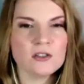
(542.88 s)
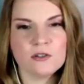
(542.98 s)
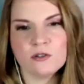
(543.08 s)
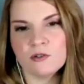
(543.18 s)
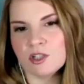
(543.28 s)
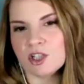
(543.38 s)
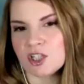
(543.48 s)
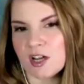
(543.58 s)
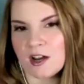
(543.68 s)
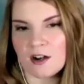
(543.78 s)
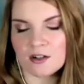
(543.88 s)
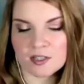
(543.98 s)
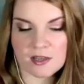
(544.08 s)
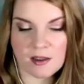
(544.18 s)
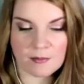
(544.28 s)
you
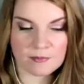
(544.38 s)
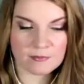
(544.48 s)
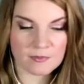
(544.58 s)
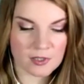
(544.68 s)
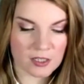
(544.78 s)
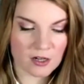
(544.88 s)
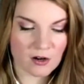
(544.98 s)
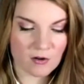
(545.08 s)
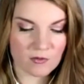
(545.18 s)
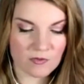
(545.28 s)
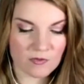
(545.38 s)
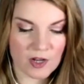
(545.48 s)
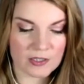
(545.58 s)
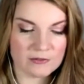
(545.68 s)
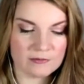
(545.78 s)
share some you know
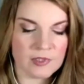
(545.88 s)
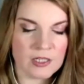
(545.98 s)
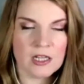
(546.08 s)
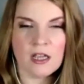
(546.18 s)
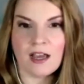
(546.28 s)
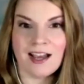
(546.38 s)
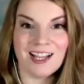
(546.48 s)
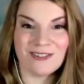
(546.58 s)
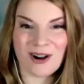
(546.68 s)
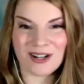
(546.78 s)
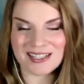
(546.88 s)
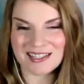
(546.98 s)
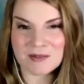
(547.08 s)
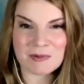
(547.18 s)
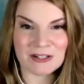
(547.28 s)
fun uh,
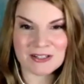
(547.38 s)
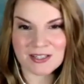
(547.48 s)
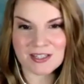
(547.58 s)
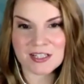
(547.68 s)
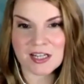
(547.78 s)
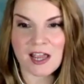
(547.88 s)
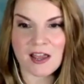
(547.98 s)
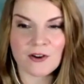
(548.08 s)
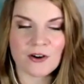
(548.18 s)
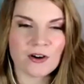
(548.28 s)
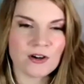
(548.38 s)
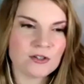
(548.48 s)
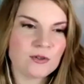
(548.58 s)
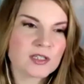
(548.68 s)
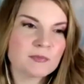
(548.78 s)
erotic experiences together
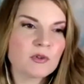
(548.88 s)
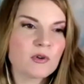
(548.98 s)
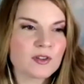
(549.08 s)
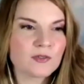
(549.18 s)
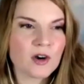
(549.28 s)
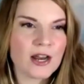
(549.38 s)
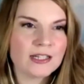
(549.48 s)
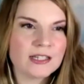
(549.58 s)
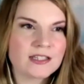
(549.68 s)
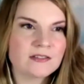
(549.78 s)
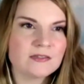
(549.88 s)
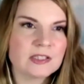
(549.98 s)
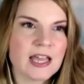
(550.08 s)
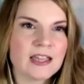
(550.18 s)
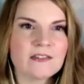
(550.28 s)
you explore the varieties of
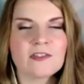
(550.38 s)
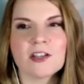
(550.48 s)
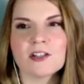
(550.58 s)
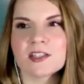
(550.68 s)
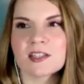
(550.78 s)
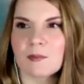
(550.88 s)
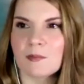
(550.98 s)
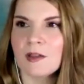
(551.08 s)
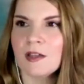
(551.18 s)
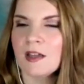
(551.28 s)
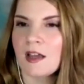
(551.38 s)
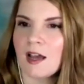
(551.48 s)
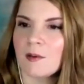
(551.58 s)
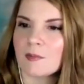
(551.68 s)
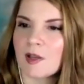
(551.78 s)
life there's some
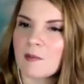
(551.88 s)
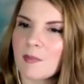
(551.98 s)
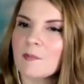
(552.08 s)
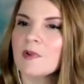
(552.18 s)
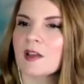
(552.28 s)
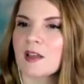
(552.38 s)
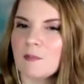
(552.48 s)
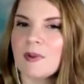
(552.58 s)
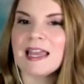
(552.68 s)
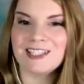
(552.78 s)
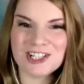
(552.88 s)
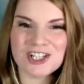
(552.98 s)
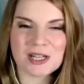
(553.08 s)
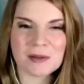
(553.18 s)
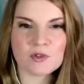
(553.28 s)
um, com-
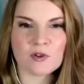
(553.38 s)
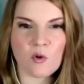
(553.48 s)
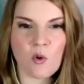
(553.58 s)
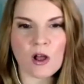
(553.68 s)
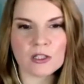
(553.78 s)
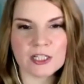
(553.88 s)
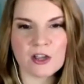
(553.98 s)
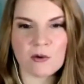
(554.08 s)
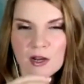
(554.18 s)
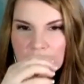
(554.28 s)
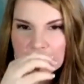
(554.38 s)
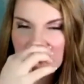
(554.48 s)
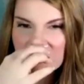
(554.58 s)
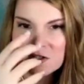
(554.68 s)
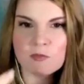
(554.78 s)
companionship sort of quality going on
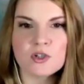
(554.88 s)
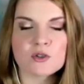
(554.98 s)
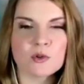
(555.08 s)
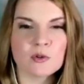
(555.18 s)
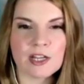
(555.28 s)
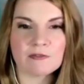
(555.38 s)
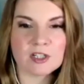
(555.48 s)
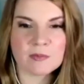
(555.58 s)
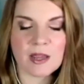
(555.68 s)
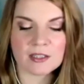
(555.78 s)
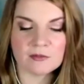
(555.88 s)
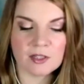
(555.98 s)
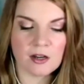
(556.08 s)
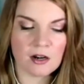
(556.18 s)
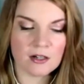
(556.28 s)
there there's mutual re- respect
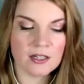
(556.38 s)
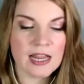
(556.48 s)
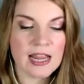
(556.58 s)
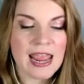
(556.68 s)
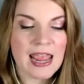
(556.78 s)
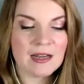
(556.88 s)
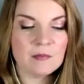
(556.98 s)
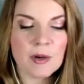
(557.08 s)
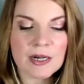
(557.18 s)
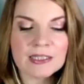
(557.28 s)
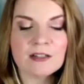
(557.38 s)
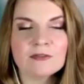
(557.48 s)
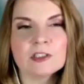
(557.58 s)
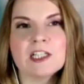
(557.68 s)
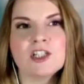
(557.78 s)
and regard and buddy
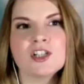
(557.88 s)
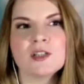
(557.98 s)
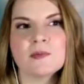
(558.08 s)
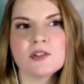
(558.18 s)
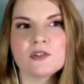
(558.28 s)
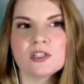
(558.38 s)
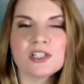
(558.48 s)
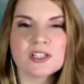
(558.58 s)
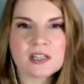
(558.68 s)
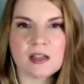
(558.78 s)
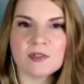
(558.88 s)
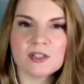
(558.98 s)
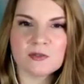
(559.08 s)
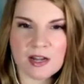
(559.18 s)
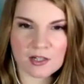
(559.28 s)
love relationships usually just
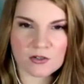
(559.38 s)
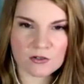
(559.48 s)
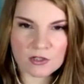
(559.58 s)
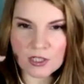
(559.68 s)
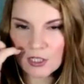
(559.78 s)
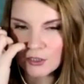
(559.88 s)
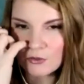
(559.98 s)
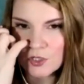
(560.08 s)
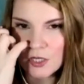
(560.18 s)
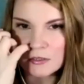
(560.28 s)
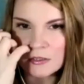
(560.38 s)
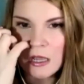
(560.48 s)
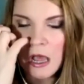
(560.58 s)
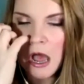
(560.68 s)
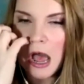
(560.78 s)
come to a natural conclusion
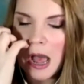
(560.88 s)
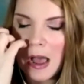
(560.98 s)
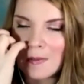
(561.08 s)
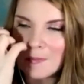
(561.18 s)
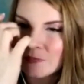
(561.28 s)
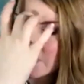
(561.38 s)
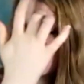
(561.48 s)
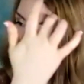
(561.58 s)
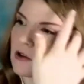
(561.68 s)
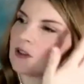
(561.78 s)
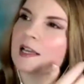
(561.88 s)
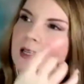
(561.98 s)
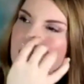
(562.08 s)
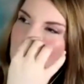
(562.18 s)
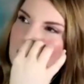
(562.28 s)
um, so
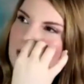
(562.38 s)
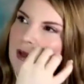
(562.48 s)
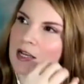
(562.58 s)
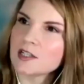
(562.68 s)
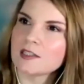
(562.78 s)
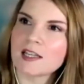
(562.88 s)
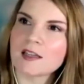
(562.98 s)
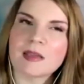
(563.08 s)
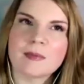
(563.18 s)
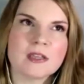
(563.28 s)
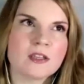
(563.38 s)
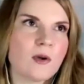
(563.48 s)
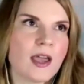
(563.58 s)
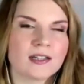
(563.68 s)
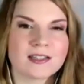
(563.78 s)
like you might imagine like maybe
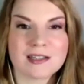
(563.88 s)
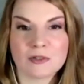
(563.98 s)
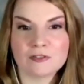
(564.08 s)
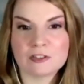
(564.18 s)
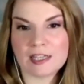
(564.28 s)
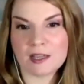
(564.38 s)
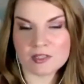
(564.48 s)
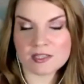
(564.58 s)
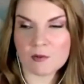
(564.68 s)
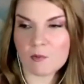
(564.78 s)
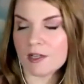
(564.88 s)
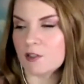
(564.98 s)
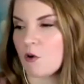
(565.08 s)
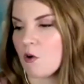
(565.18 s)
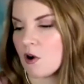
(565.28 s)
you had a summer fling with
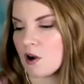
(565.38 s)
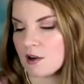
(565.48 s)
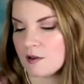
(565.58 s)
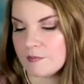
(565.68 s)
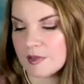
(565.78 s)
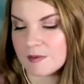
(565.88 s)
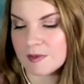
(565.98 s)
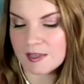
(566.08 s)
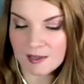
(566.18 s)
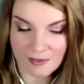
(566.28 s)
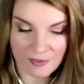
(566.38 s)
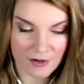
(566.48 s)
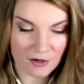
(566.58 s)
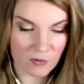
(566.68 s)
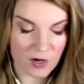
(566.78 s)
someone or maybe
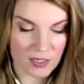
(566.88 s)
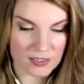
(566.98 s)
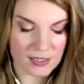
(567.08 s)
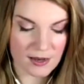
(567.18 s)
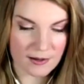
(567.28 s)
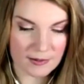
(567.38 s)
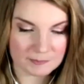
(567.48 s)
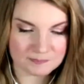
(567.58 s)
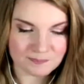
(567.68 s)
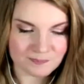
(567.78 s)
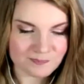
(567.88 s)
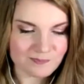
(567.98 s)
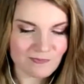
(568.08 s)
there was um,